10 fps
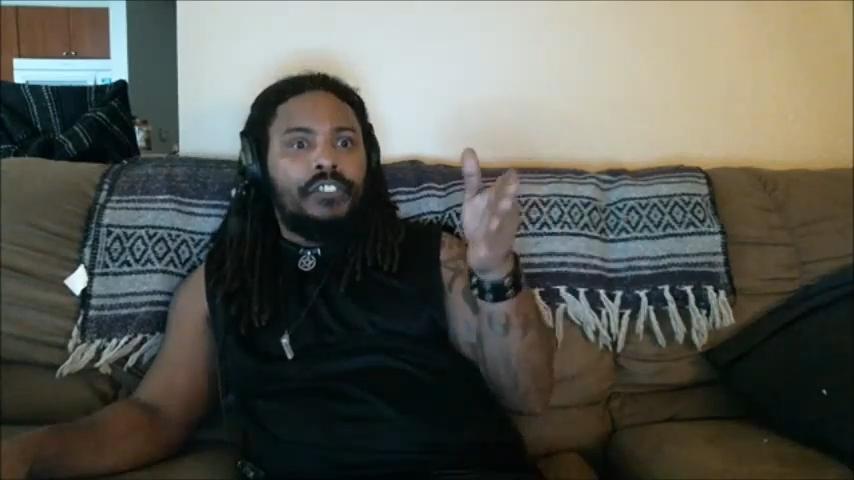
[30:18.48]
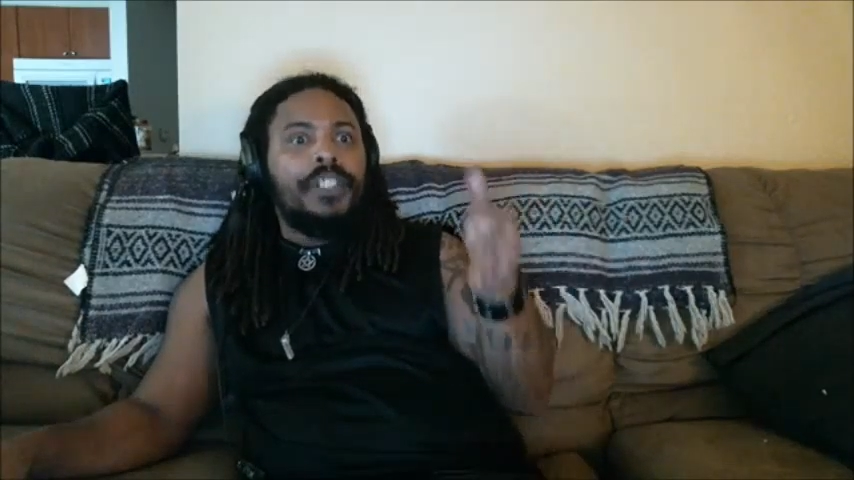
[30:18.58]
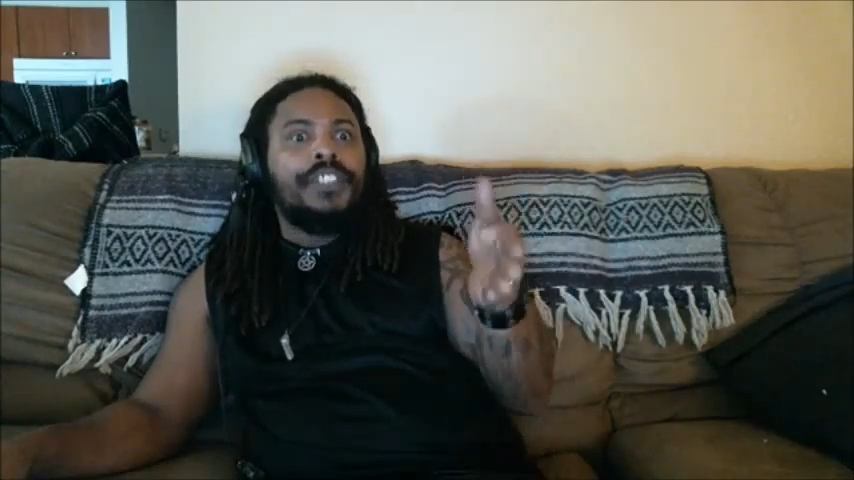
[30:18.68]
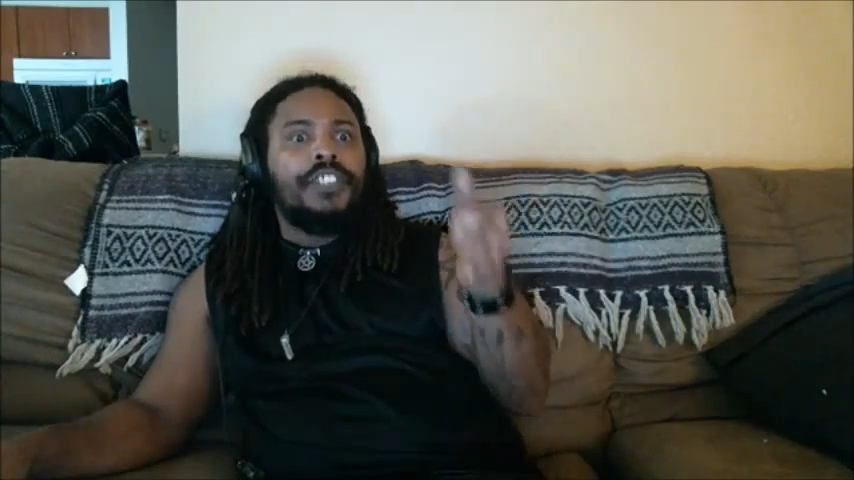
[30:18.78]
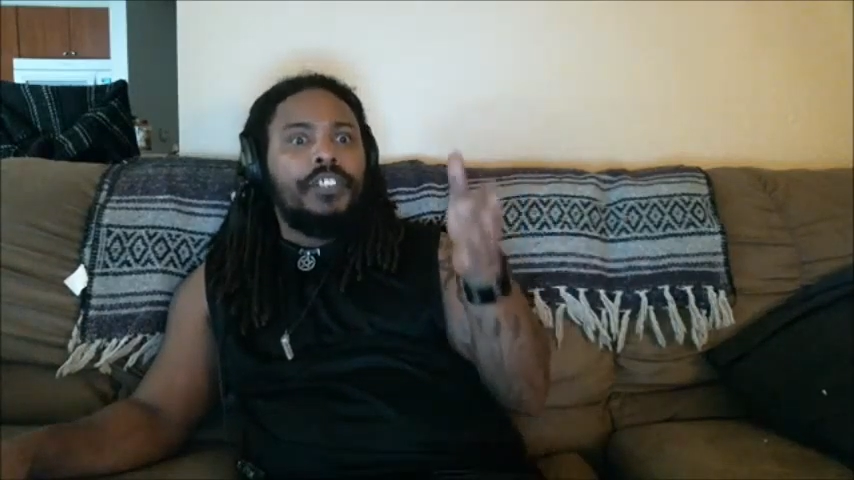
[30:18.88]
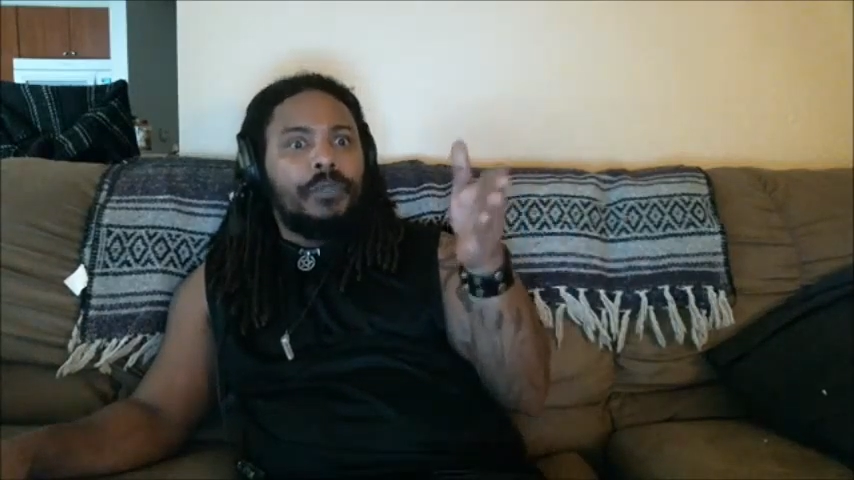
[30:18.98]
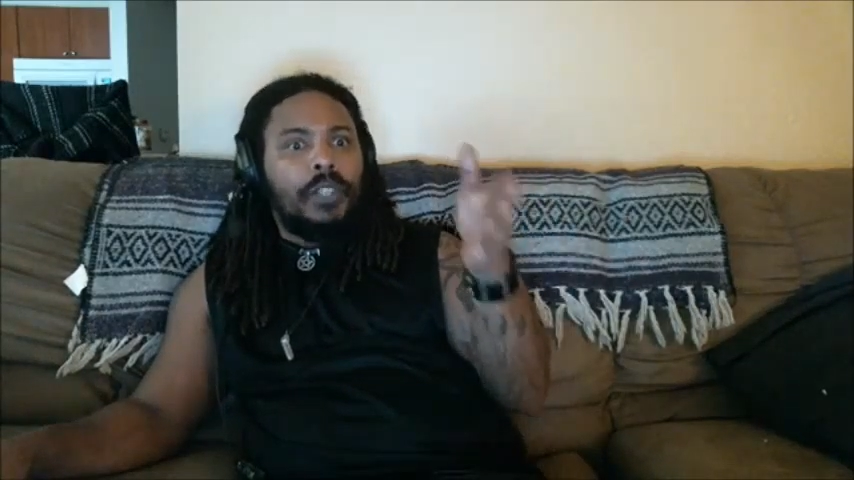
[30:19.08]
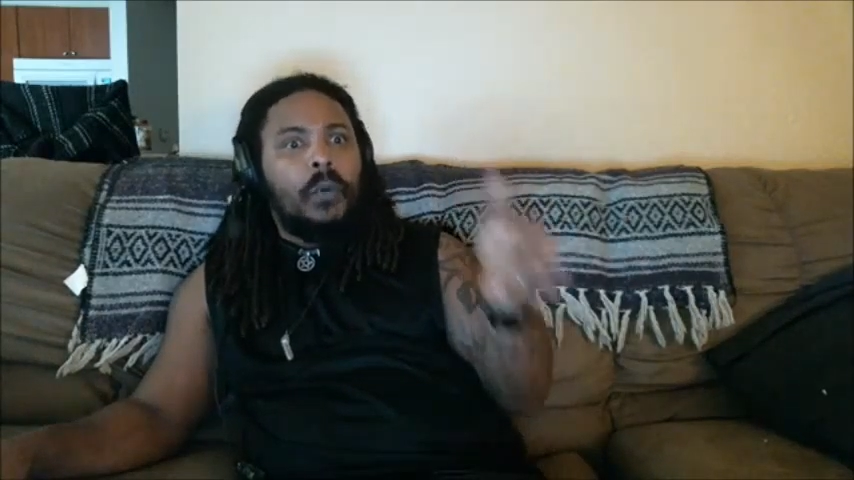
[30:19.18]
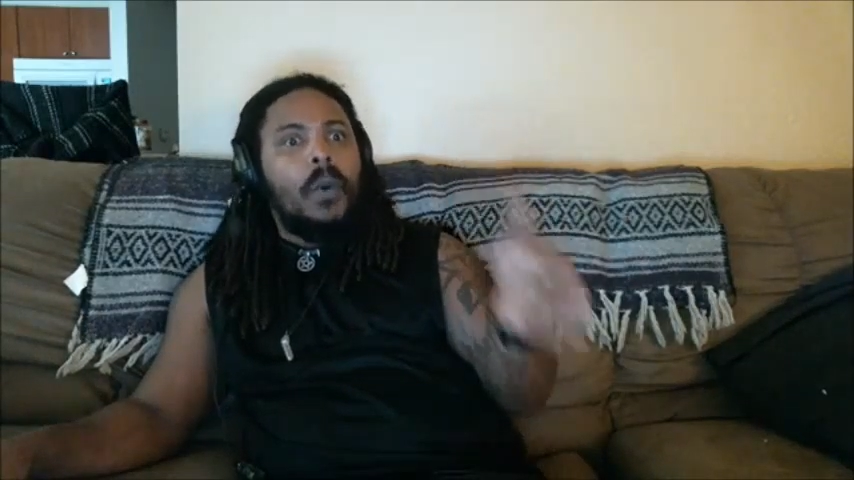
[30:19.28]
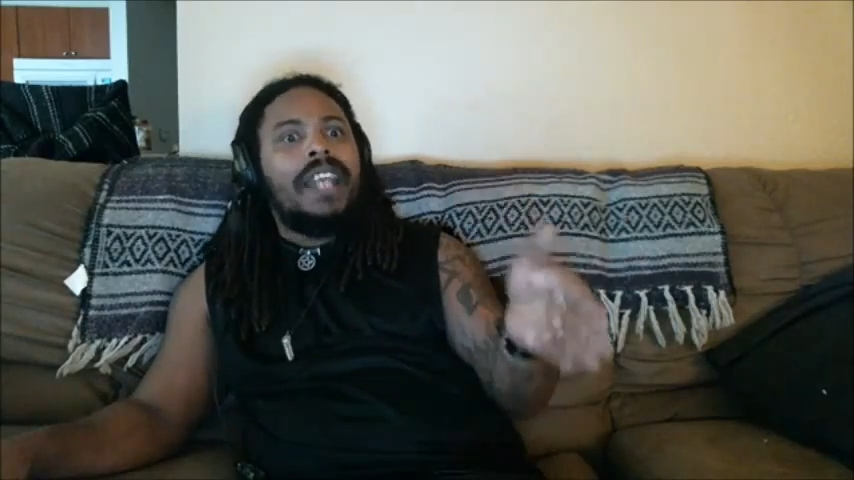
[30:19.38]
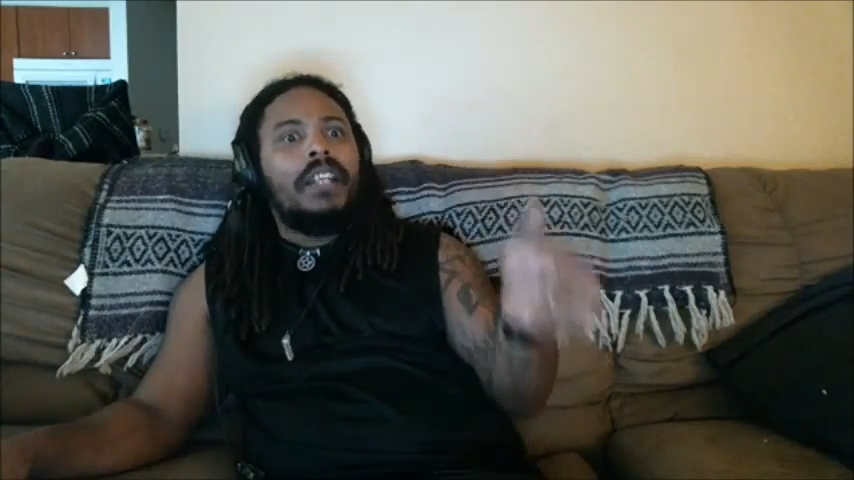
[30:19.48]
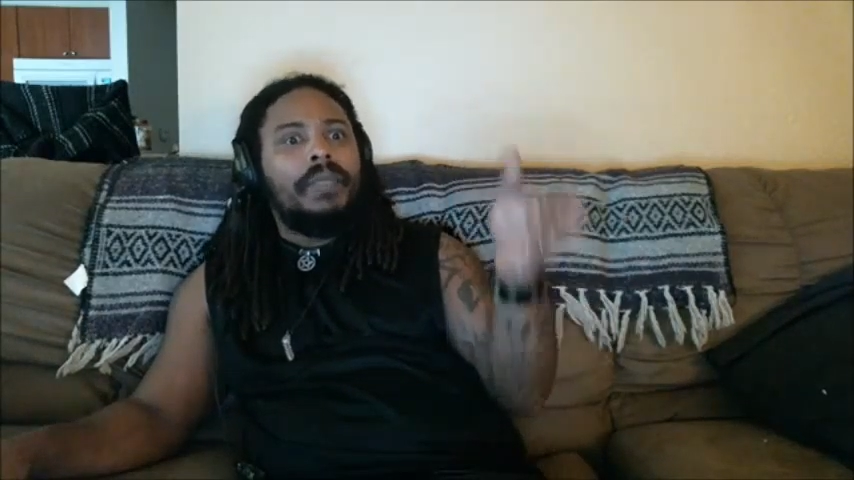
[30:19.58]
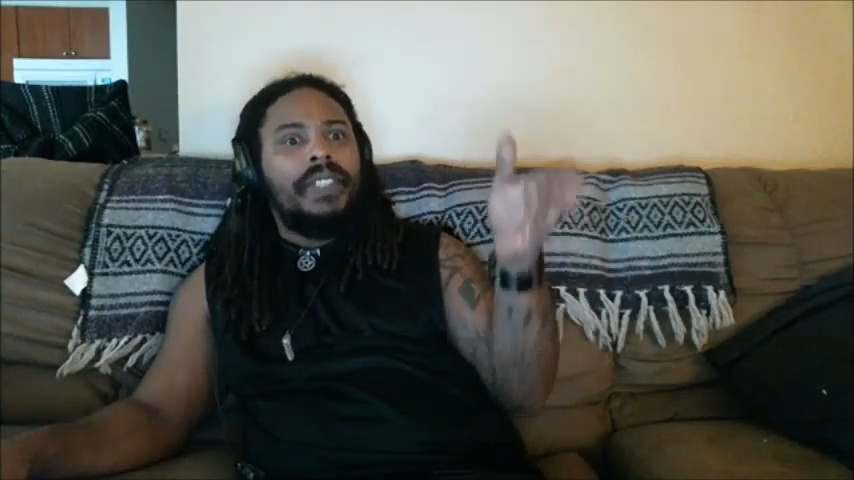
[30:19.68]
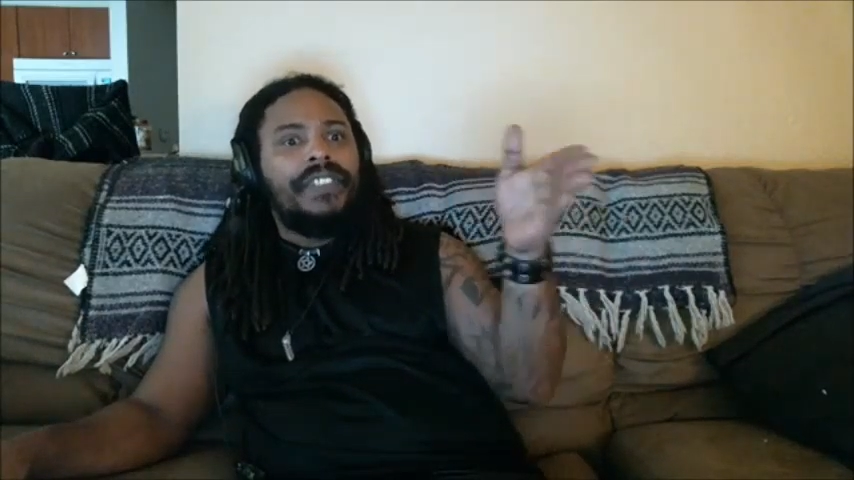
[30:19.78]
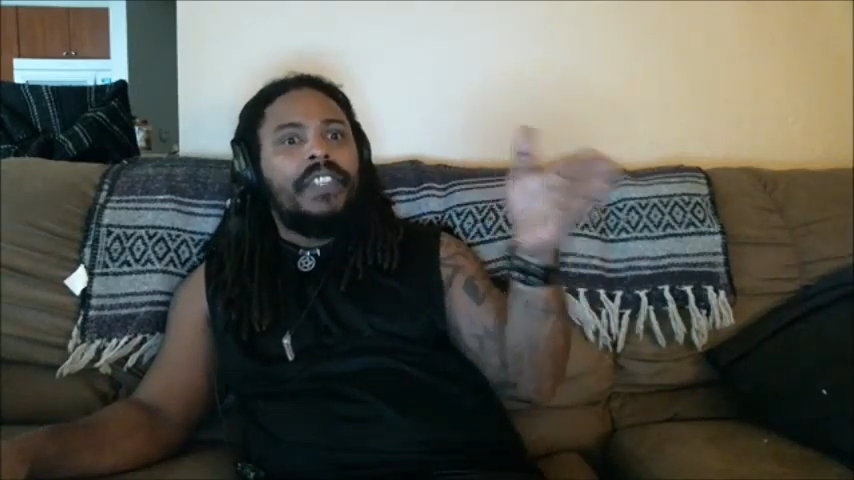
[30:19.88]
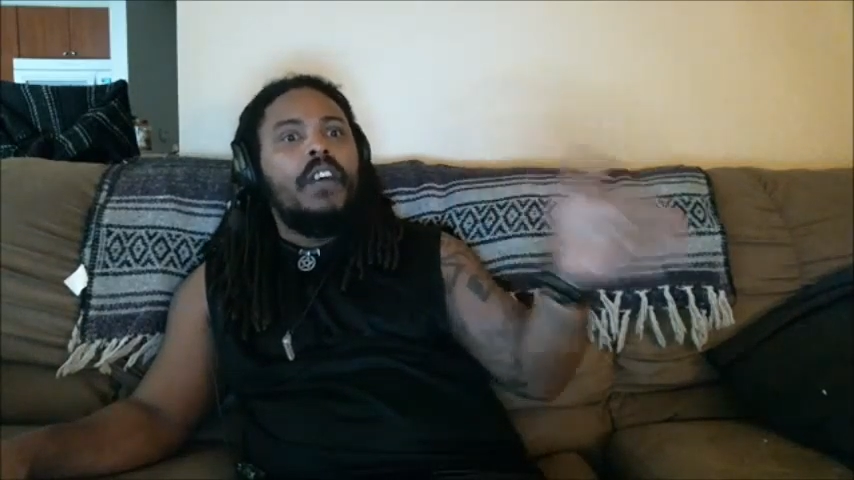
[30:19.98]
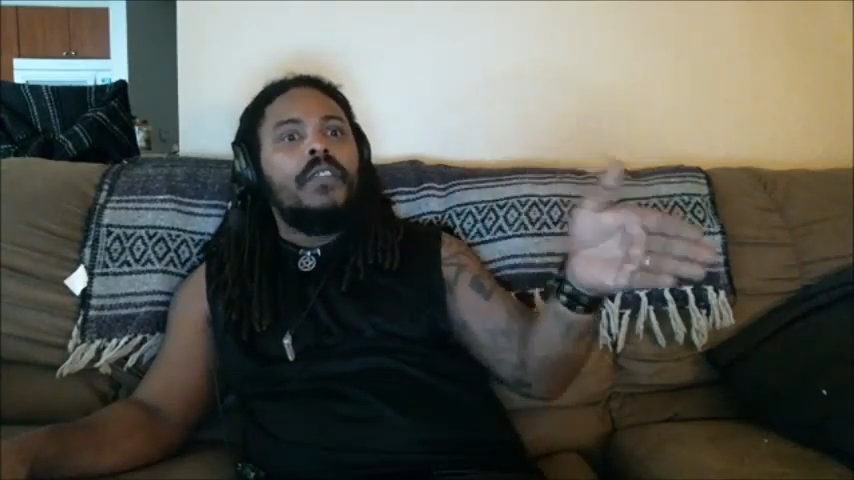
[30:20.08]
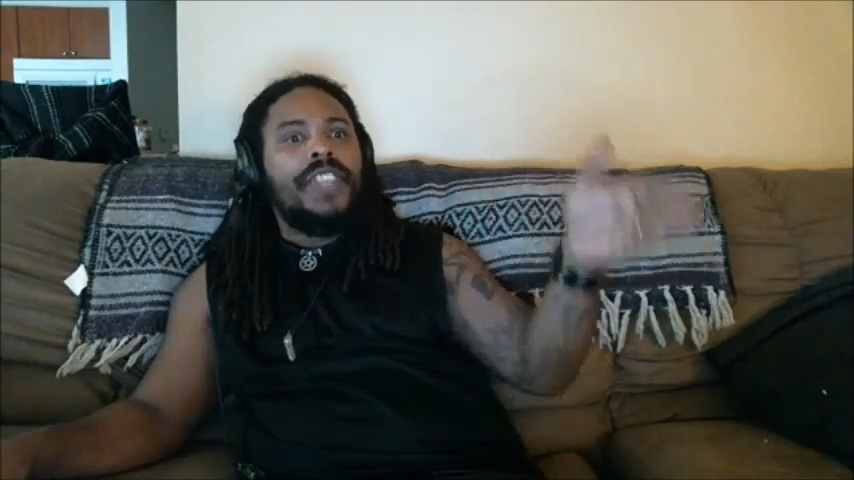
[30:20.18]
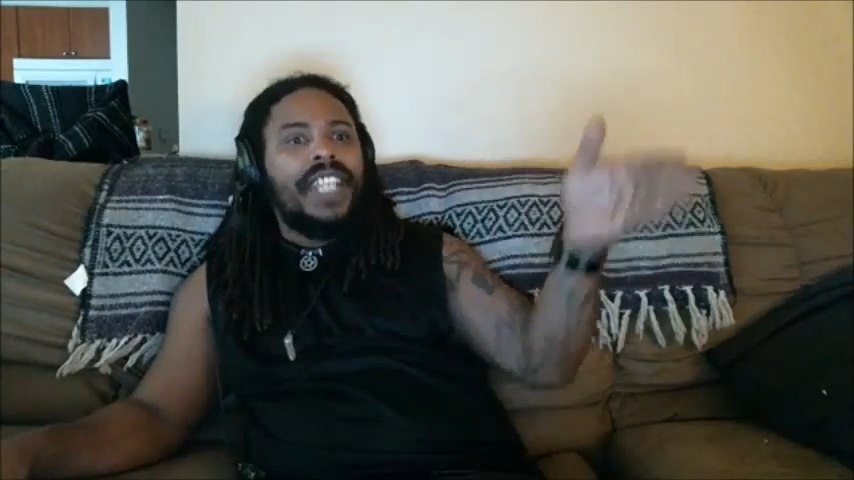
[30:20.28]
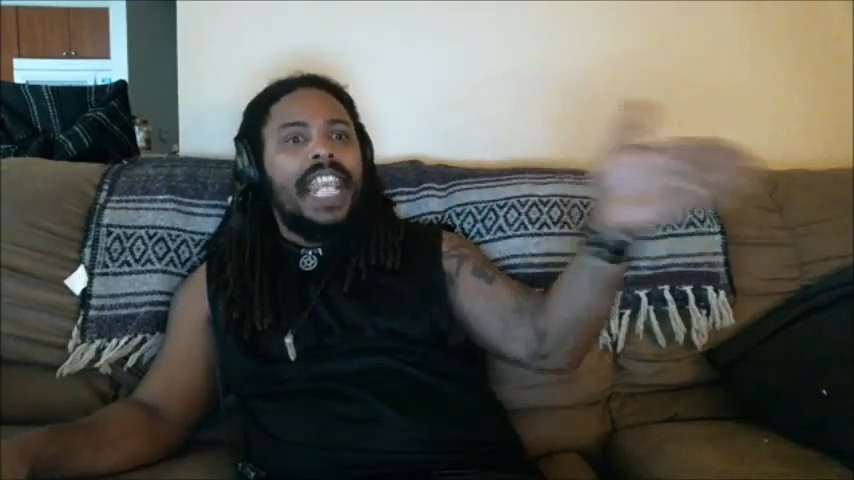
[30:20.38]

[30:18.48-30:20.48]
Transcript: the stringent requirements